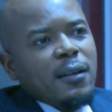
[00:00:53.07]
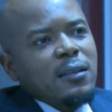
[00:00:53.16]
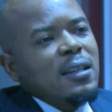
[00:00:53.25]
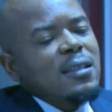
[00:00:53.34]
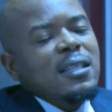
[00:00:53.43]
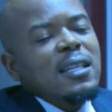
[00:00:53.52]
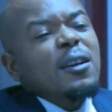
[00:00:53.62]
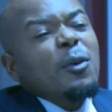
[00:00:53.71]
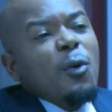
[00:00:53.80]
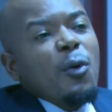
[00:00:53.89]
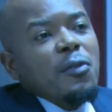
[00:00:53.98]
Just check
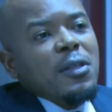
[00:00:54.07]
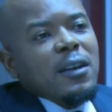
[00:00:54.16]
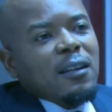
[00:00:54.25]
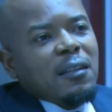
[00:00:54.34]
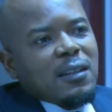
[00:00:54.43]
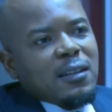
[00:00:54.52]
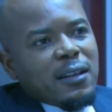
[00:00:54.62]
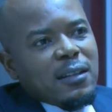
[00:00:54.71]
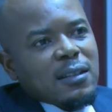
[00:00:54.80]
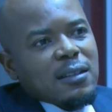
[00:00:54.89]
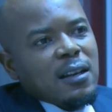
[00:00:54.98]
all the great
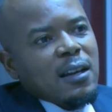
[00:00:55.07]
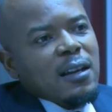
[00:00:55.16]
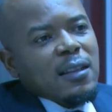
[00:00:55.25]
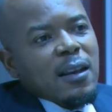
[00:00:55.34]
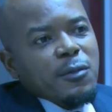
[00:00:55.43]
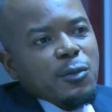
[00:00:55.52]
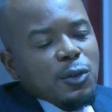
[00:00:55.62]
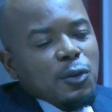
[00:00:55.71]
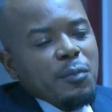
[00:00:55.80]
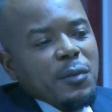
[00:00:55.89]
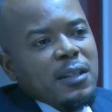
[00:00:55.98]
leaders. They have
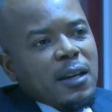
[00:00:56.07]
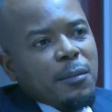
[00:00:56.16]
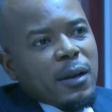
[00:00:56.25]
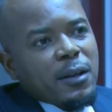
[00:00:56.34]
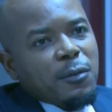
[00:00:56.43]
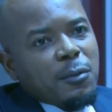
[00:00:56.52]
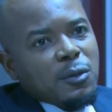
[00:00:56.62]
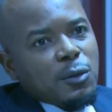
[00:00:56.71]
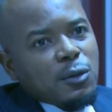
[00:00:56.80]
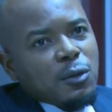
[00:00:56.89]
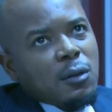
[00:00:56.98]
social media platforms
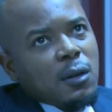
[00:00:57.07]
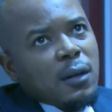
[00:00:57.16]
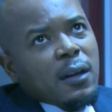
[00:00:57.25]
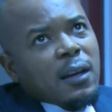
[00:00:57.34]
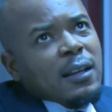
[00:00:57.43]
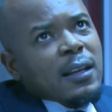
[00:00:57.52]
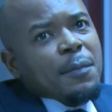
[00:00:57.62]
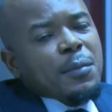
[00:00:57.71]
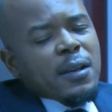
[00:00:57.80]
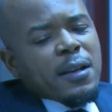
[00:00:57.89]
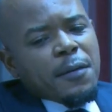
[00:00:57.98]
also. And I
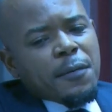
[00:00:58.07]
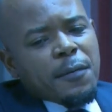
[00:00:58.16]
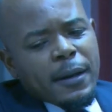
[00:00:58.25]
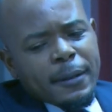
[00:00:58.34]
believe,